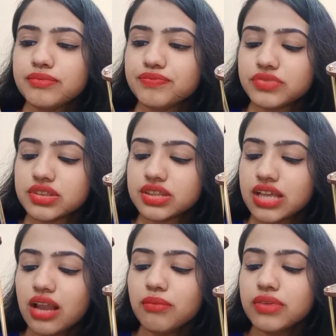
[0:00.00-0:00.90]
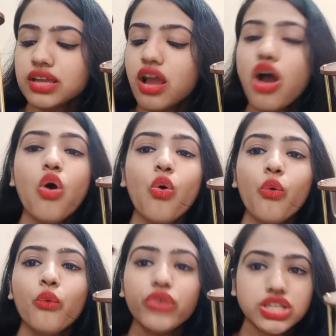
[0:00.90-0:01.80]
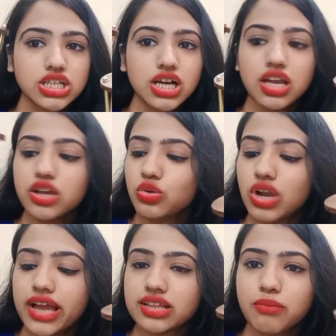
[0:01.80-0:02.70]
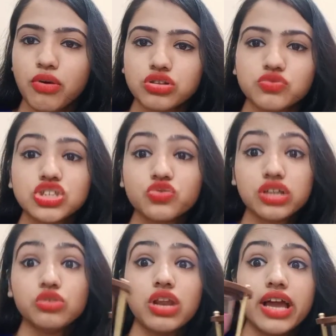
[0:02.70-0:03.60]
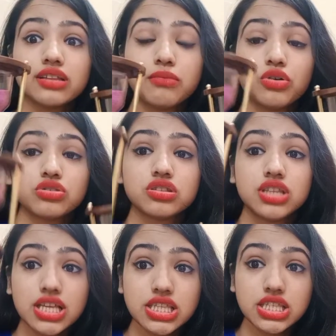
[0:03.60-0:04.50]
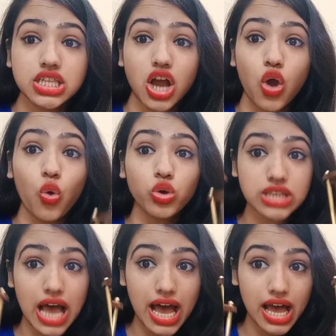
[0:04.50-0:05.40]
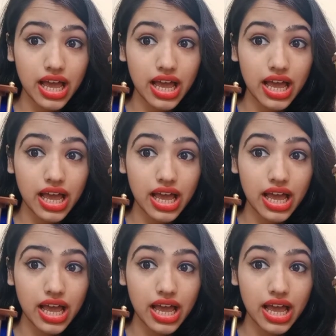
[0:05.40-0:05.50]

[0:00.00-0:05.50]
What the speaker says: can tell me which color you like the most, which one you like the most, this or that.